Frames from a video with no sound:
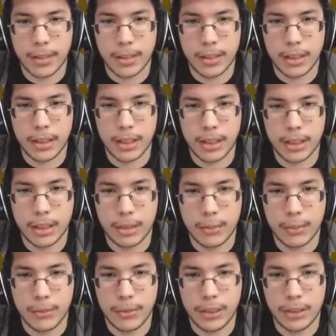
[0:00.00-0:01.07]
Can we
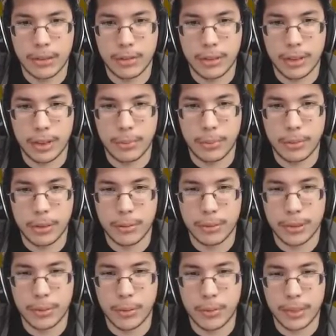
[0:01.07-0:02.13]
run into another Pokemon,
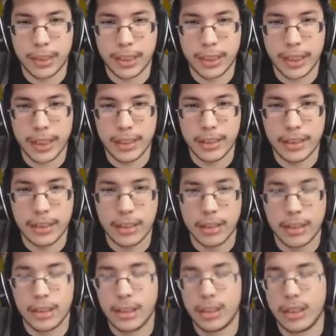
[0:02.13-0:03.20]
see what we can get?
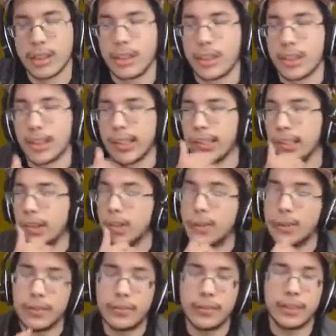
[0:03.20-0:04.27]
Because
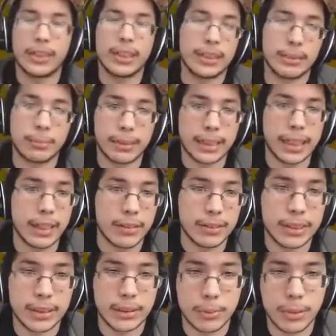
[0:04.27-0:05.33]
hopefully if we can get something else
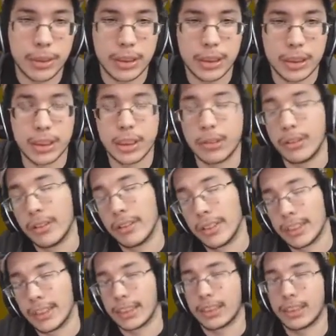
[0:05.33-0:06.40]
that's pretty good. No,
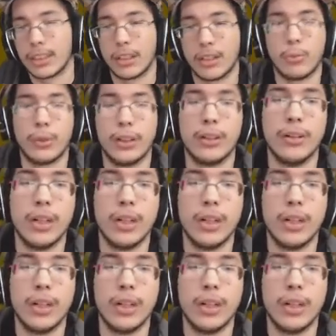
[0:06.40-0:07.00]
that's another Weedle.